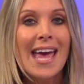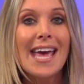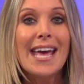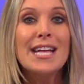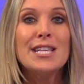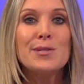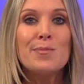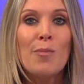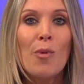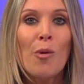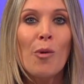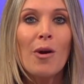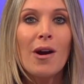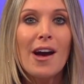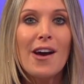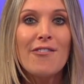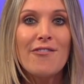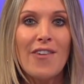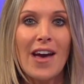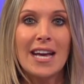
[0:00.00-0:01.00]
it's more
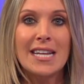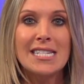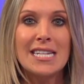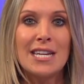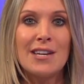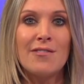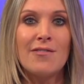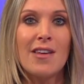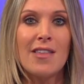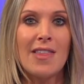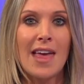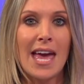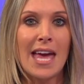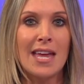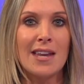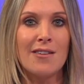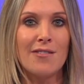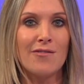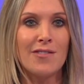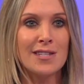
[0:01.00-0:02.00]
effective
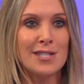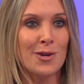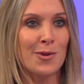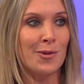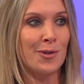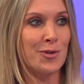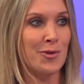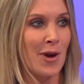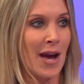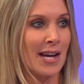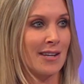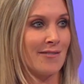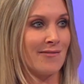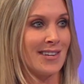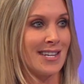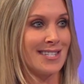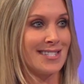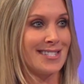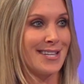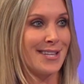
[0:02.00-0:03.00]
than physical
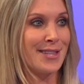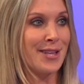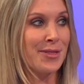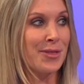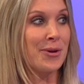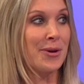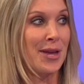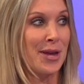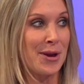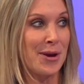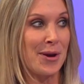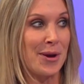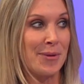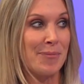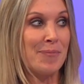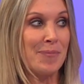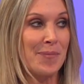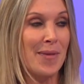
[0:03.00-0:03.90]
attractiveness, than looking good.